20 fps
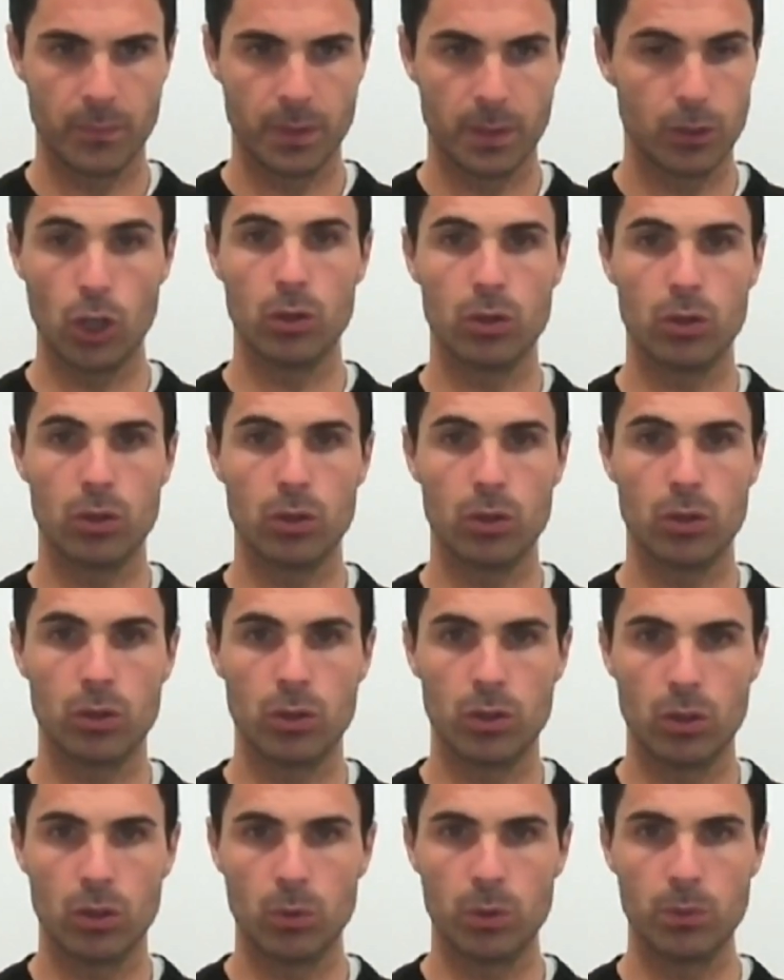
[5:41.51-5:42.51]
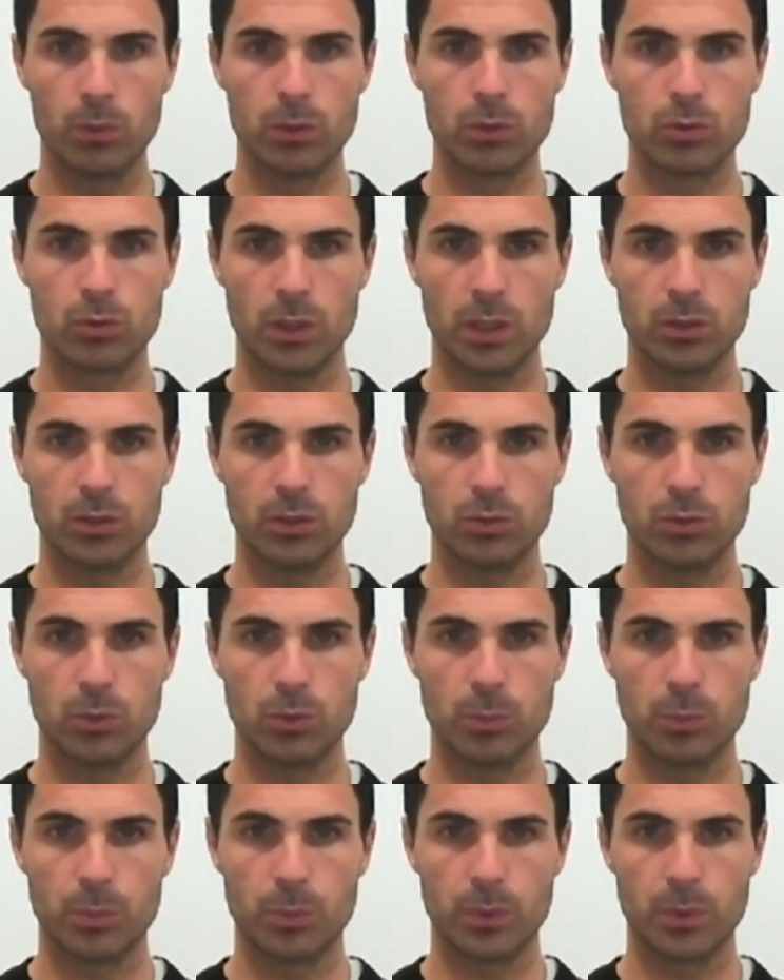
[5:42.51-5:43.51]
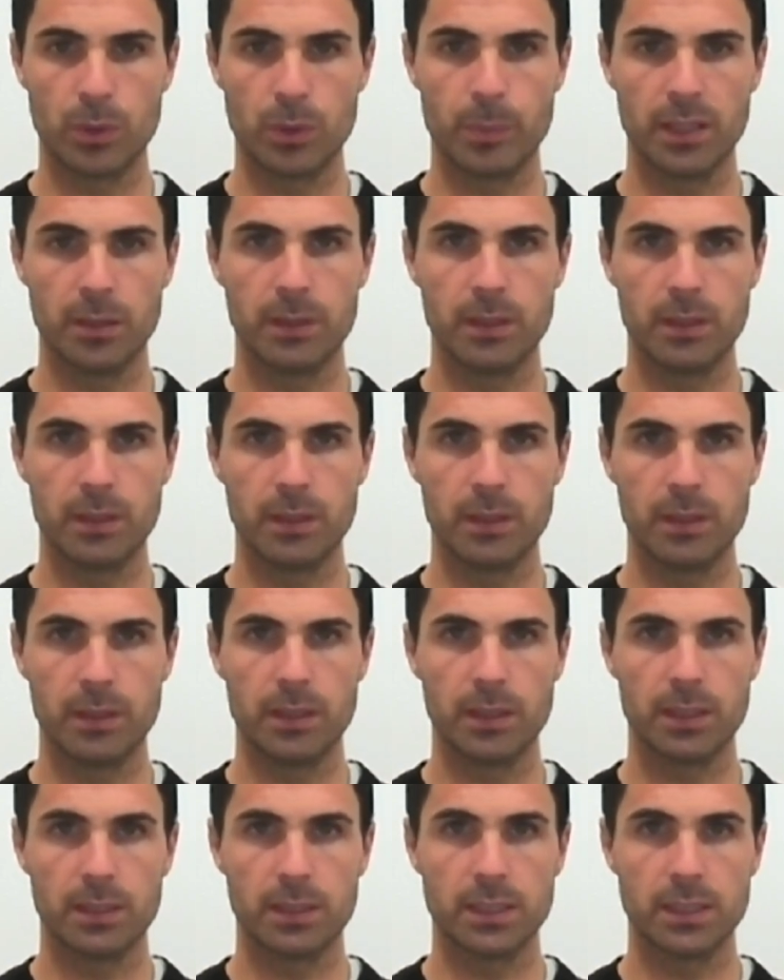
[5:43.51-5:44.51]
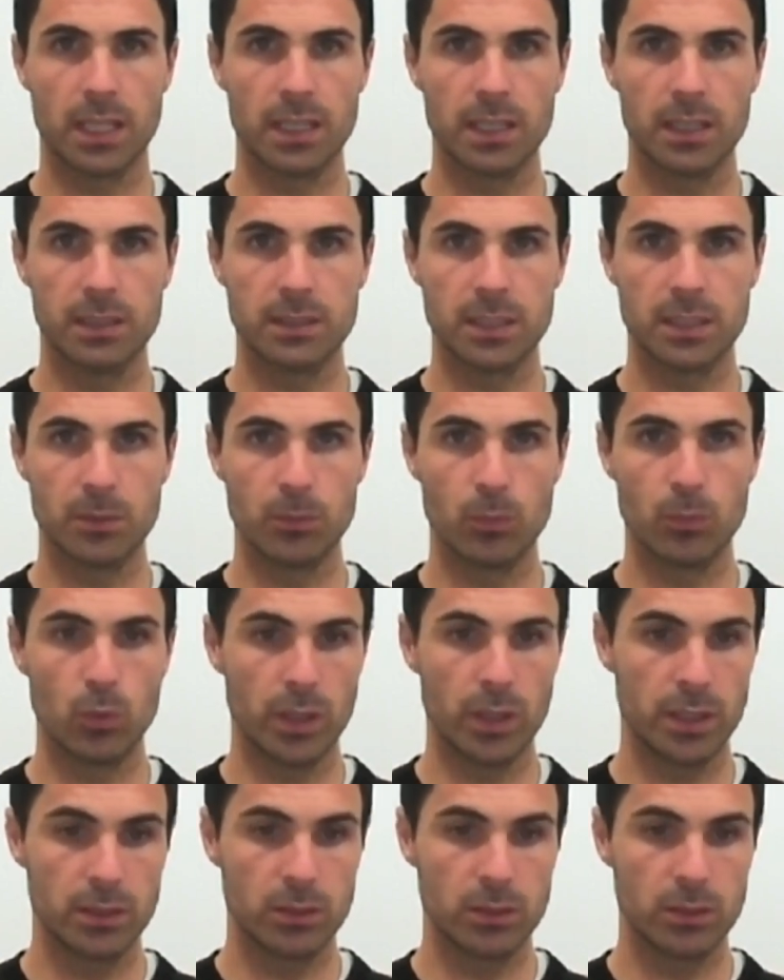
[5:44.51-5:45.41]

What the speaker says: No. We will try to prepare the game exactly the same way.